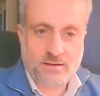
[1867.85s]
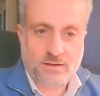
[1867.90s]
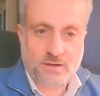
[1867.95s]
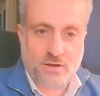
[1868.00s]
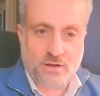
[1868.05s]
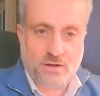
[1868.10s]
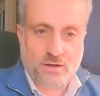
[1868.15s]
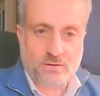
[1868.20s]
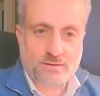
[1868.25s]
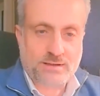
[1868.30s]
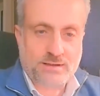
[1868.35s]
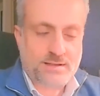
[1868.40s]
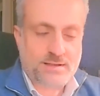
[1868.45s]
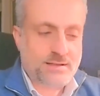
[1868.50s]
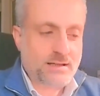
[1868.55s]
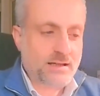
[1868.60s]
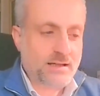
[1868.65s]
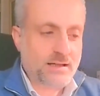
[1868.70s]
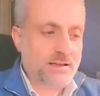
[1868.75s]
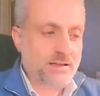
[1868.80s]
You know, they
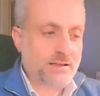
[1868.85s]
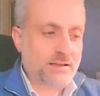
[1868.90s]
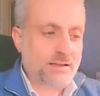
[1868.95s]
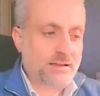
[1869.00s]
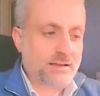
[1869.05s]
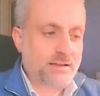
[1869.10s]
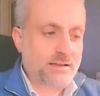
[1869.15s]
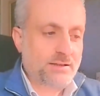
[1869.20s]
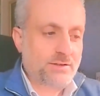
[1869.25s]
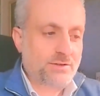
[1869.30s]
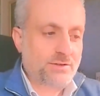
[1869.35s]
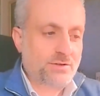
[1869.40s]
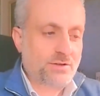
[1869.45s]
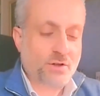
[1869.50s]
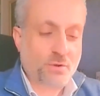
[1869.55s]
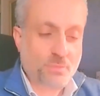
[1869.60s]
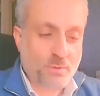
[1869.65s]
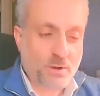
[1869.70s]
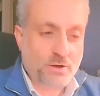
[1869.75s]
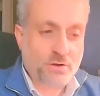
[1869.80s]
say, you
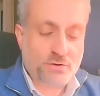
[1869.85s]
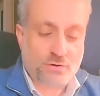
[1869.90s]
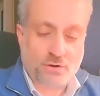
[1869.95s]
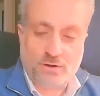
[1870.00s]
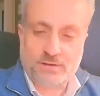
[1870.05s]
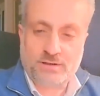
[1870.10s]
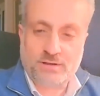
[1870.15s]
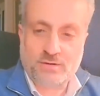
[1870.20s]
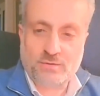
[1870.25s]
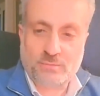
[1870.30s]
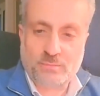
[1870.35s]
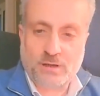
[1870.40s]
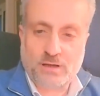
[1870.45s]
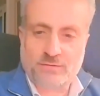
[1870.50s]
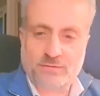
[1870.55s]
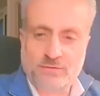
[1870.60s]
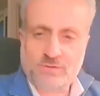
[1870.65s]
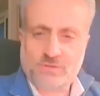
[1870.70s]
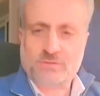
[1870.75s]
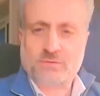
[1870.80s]
don't know what you're talking
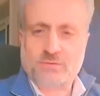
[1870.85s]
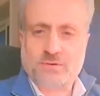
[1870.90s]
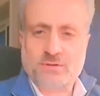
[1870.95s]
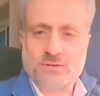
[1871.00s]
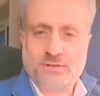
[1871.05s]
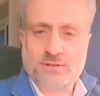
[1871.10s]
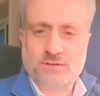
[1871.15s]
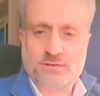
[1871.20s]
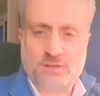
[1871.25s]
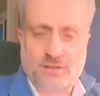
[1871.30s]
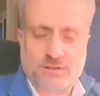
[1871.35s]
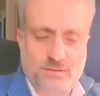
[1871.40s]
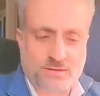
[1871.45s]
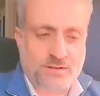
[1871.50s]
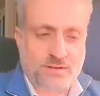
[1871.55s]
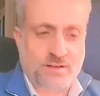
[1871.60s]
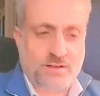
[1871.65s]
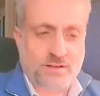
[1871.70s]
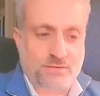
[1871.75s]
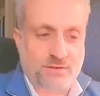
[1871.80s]
about. First of all, this
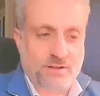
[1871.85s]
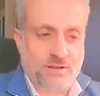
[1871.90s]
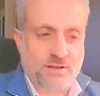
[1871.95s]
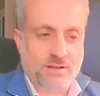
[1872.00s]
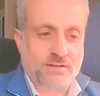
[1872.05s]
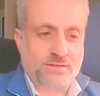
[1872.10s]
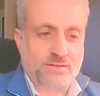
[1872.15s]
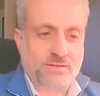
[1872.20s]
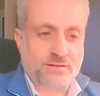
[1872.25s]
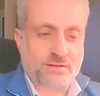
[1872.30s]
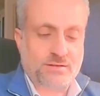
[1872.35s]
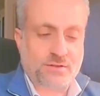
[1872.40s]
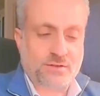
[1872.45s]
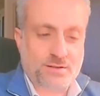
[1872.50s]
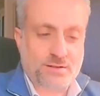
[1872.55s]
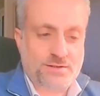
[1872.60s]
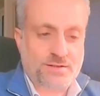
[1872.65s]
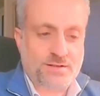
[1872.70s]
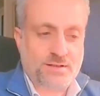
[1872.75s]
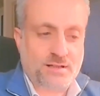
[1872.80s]
genocide thing is
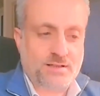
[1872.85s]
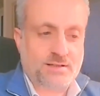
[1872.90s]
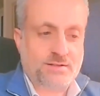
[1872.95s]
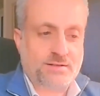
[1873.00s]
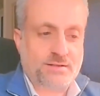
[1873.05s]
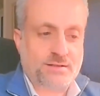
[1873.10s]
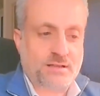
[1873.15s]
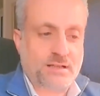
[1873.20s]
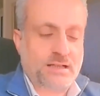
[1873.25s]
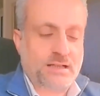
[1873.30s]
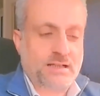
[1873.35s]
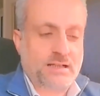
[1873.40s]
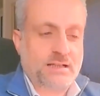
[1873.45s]
nonsense.